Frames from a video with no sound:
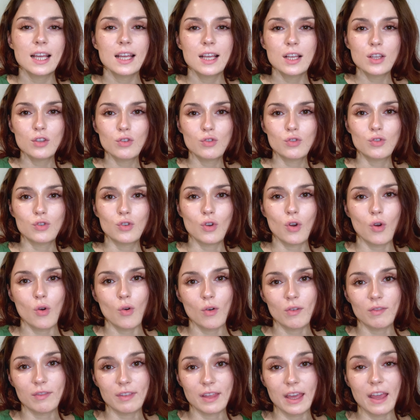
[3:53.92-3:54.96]
so
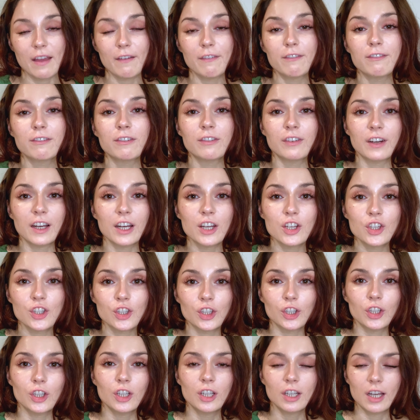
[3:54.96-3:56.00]
they're
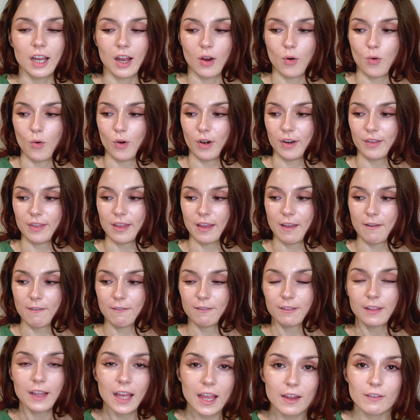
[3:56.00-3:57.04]
fresher or their
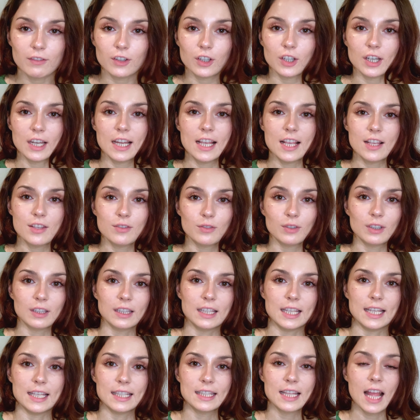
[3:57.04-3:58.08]
flavor is
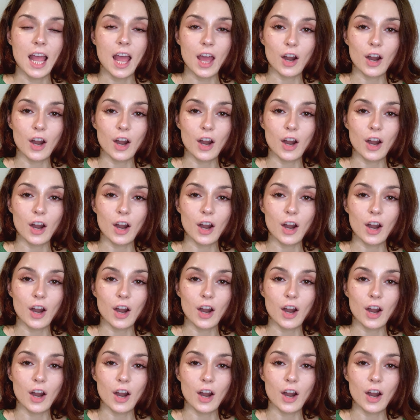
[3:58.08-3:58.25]
released